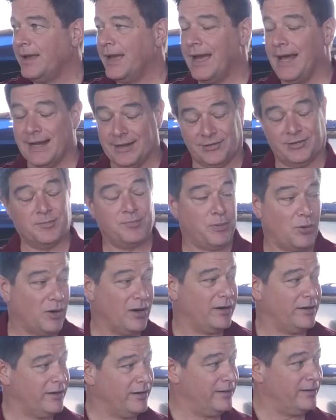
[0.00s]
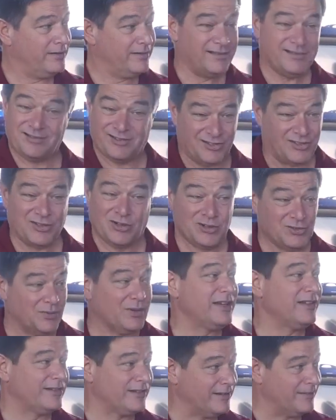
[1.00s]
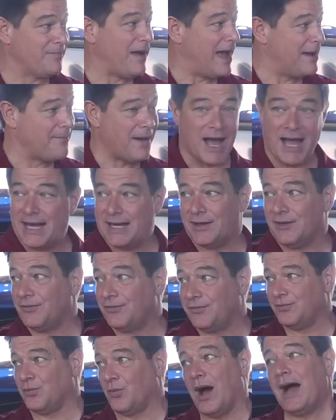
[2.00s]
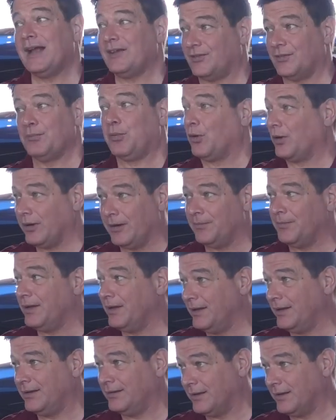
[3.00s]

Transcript: And it's important, it's the third reason in my mind of why it's important to be,